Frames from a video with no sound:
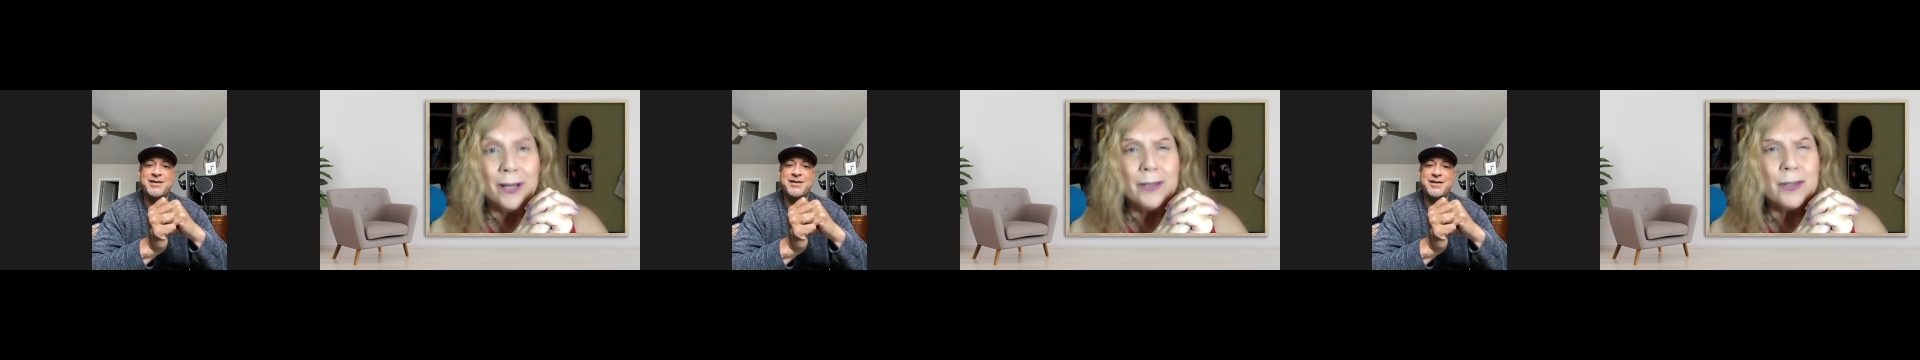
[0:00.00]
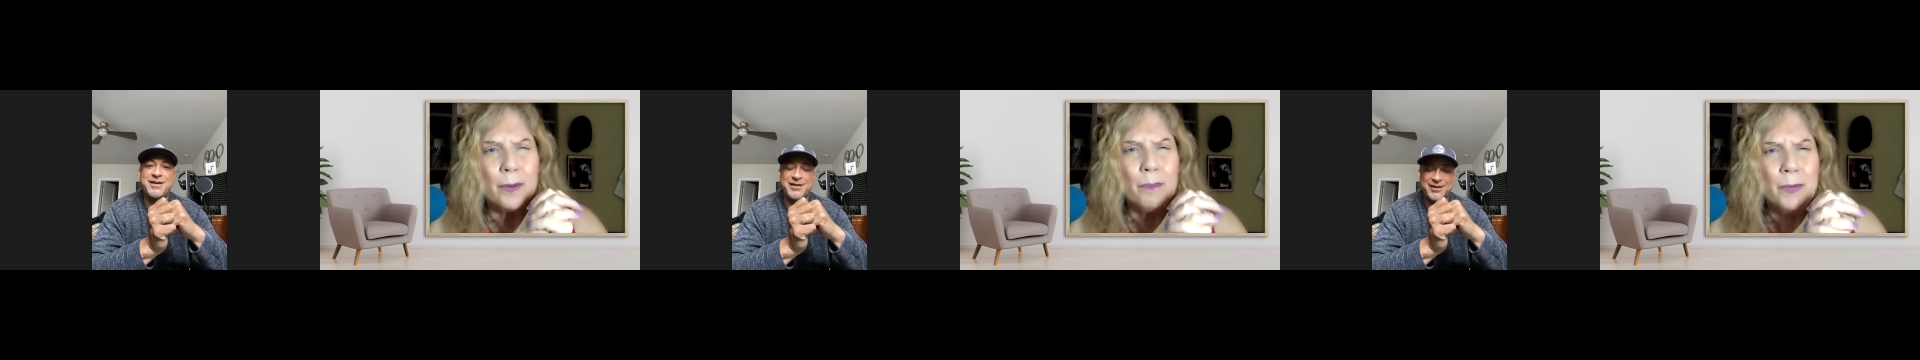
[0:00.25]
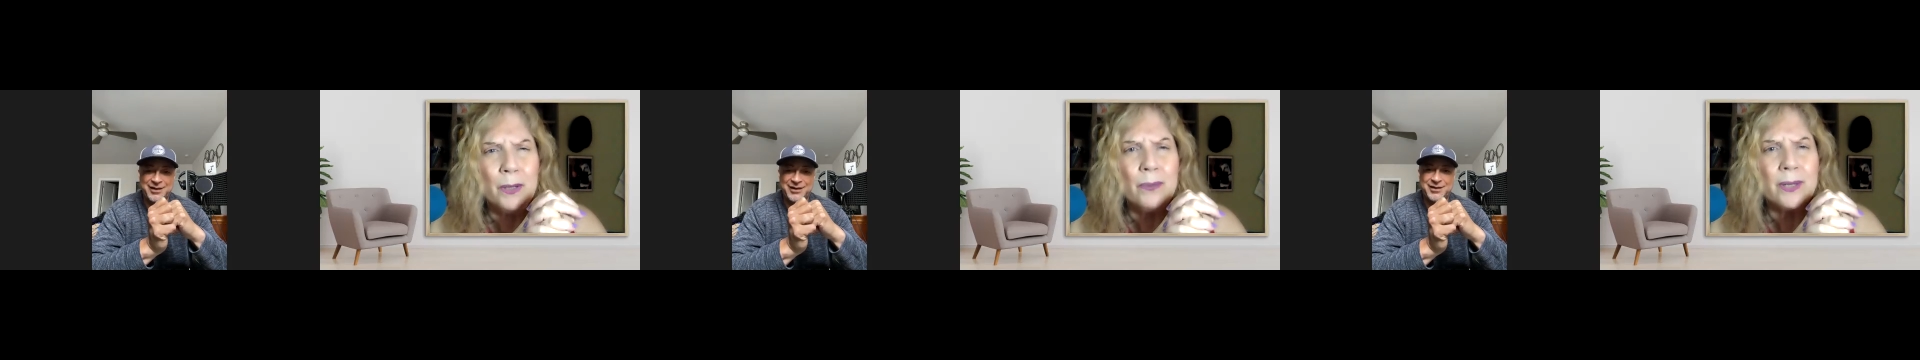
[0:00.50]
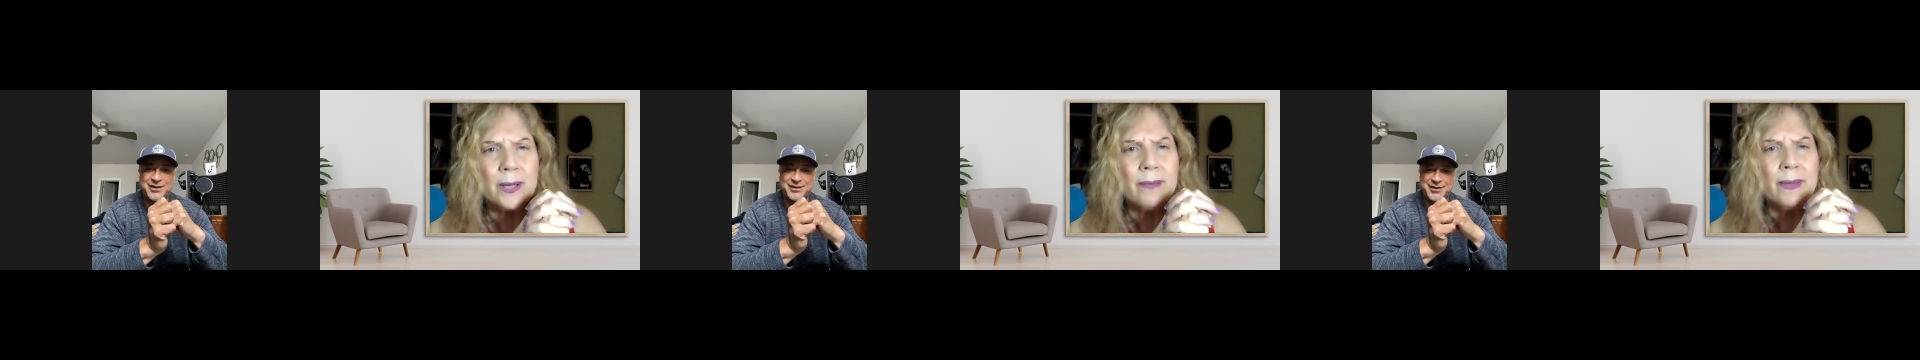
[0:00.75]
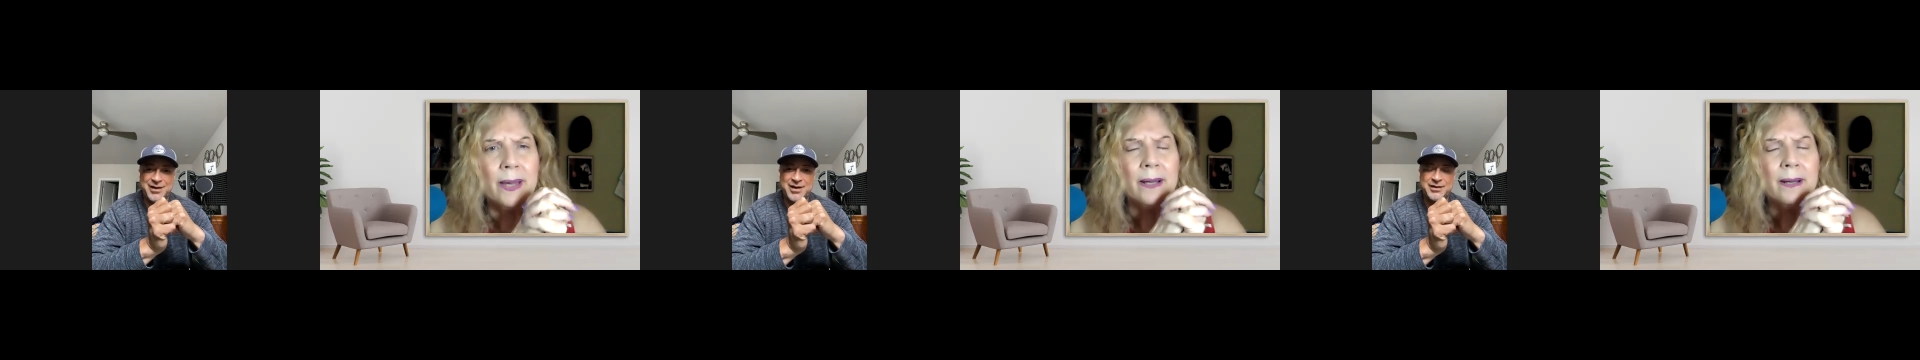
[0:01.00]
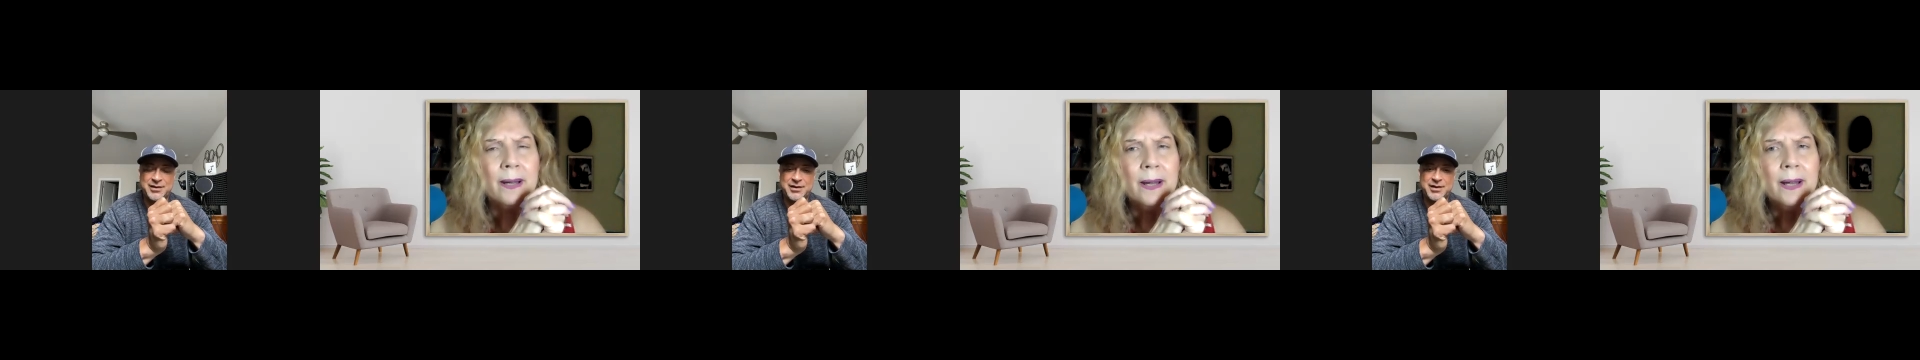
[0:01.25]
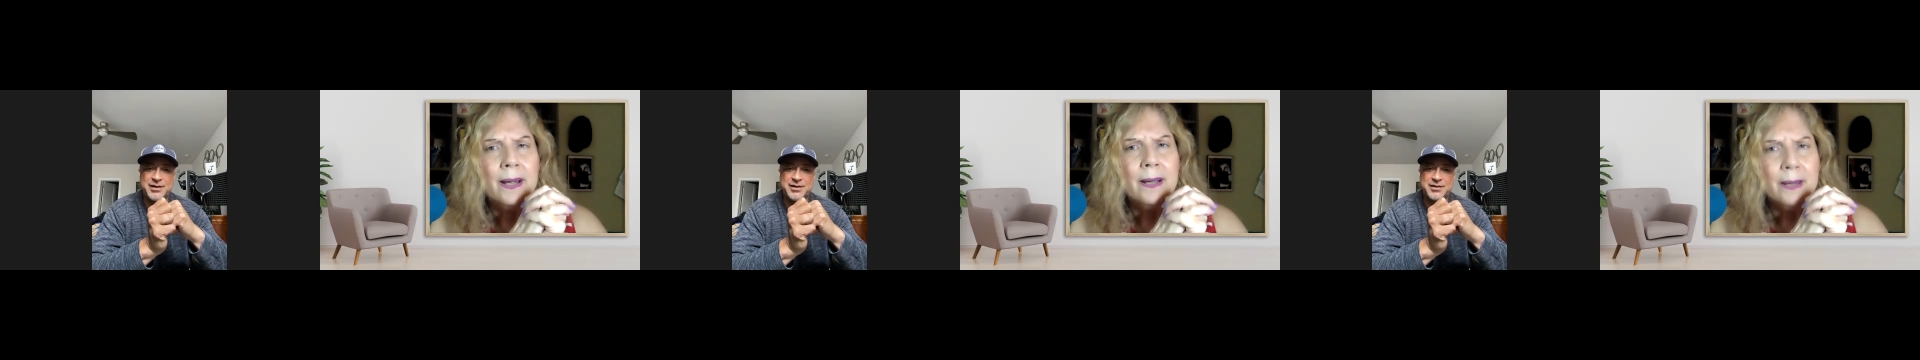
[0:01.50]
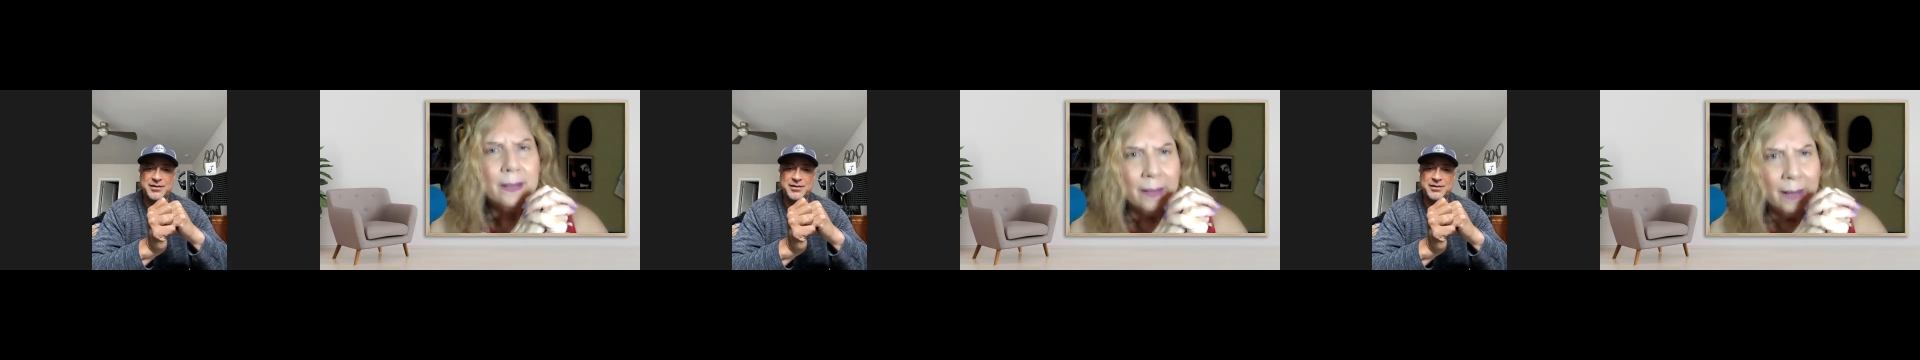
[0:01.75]
And so music that
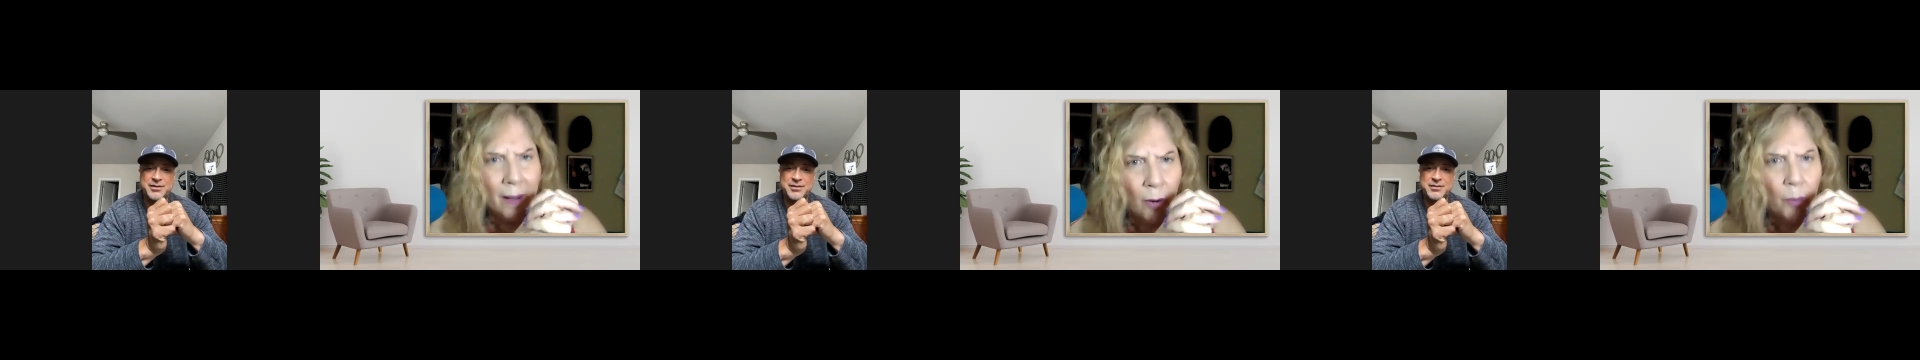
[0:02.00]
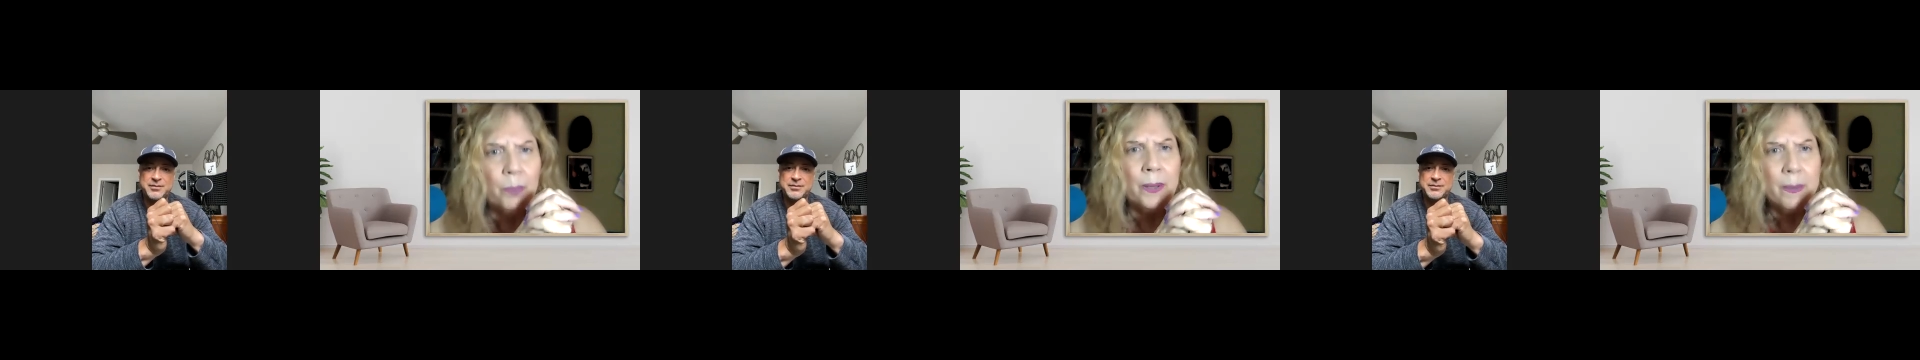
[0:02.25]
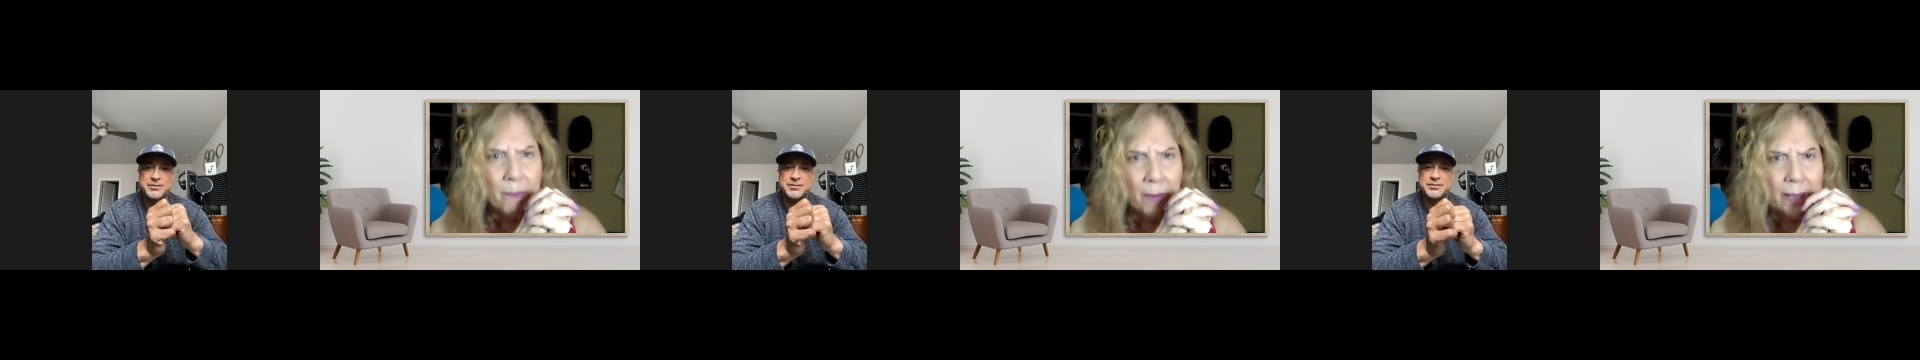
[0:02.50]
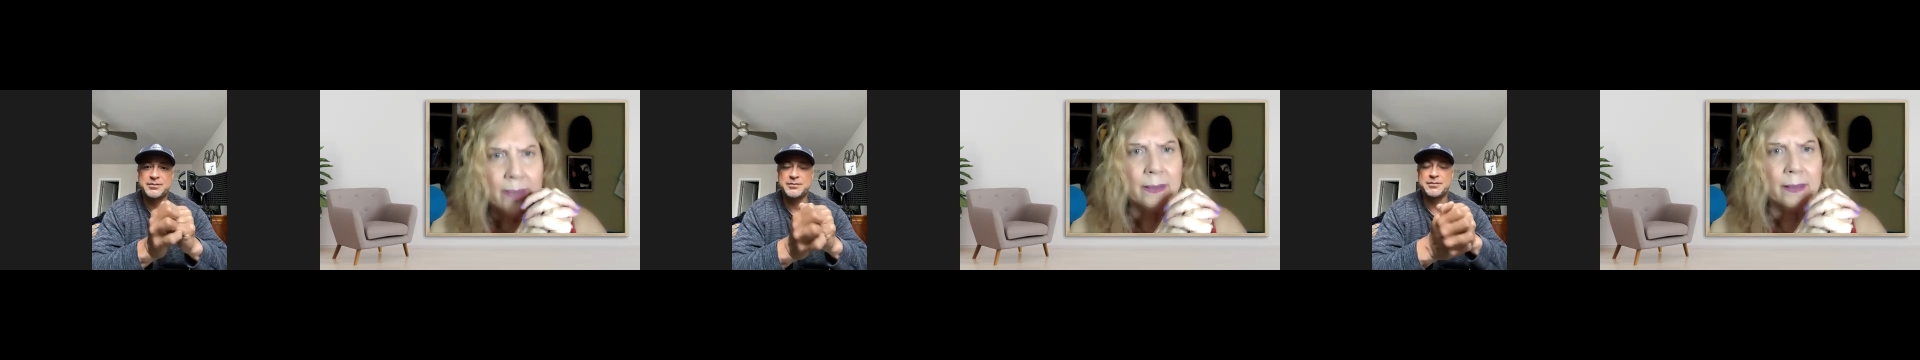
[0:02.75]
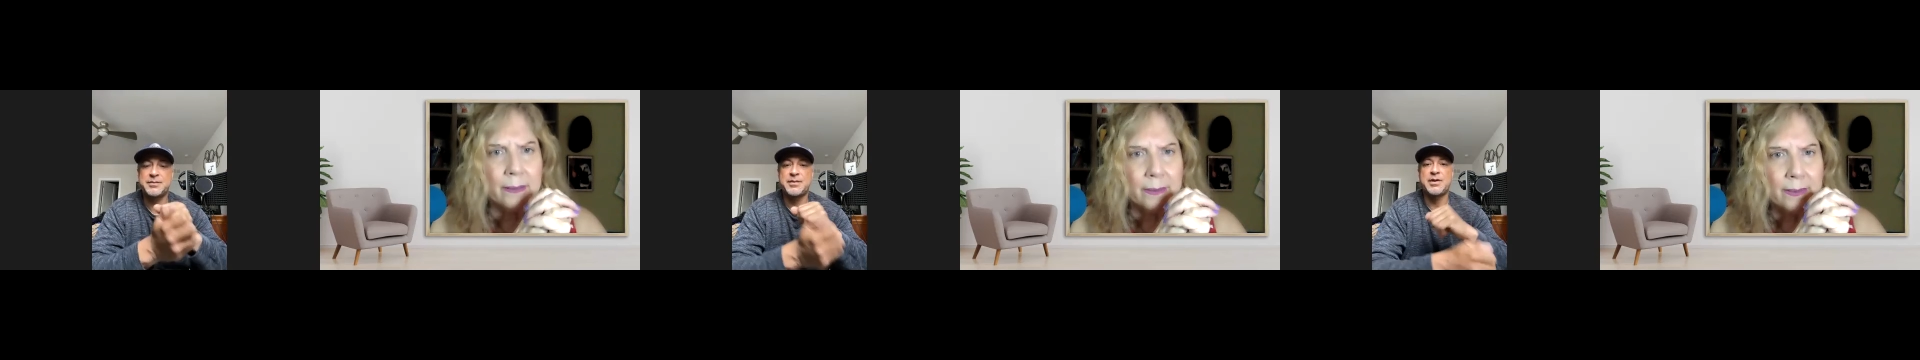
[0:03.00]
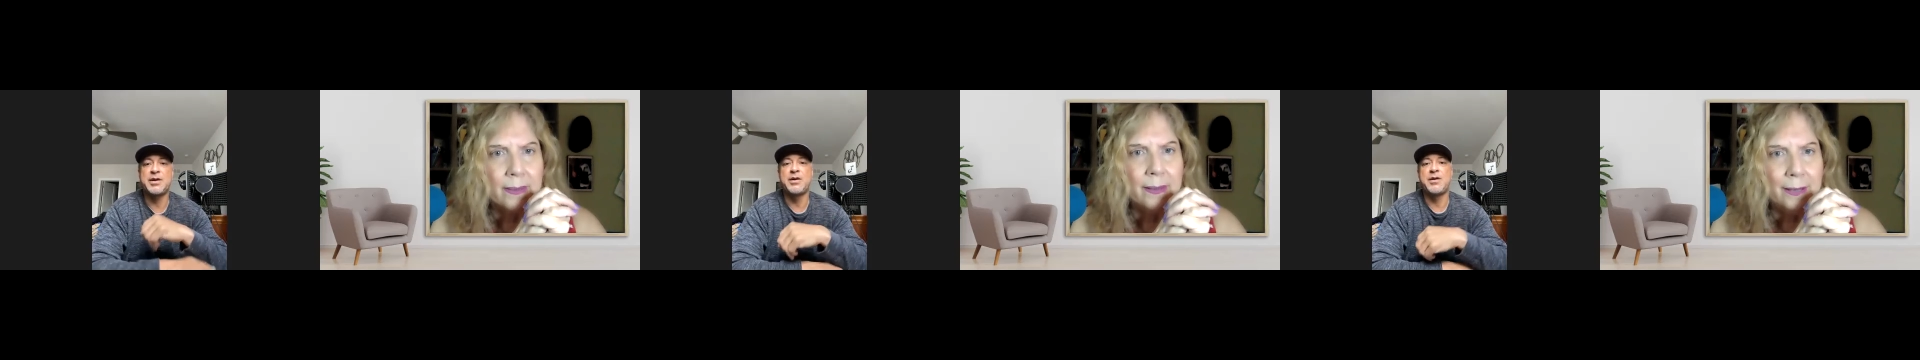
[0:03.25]
can help remind us,